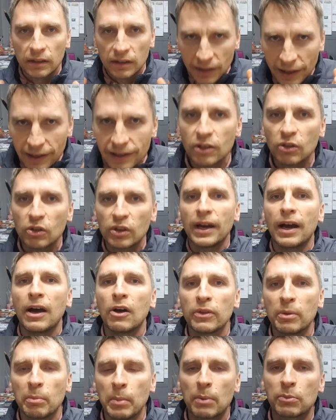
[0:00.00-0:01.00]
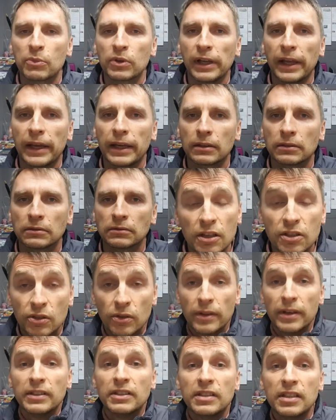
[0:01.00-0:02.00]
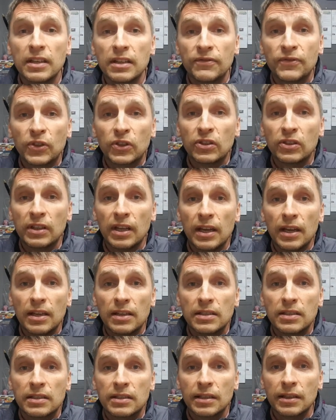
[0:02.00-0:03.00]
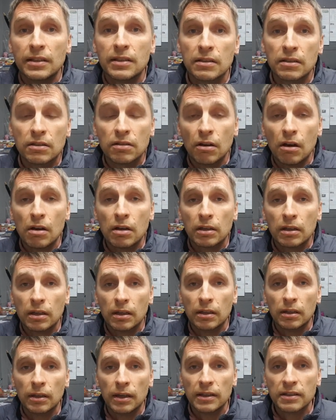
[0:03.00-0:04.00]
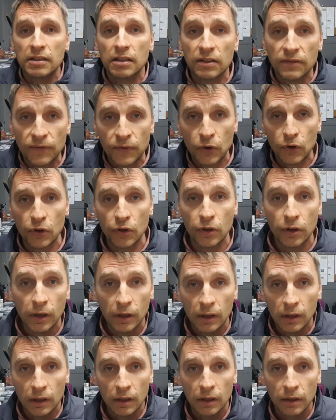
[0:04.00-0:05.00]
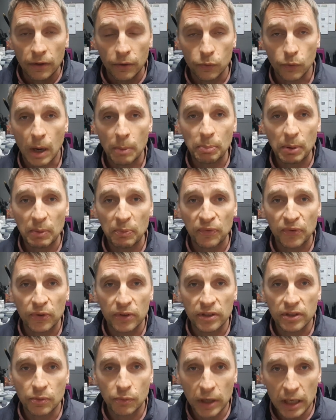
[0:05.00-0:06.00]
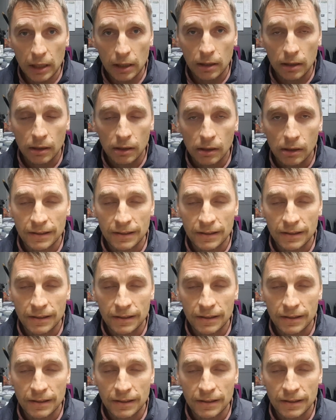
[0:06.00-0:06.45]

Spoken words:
Take you down the memory lane. So that's it for today's sit and talk, and that's it for the wrap up for this week.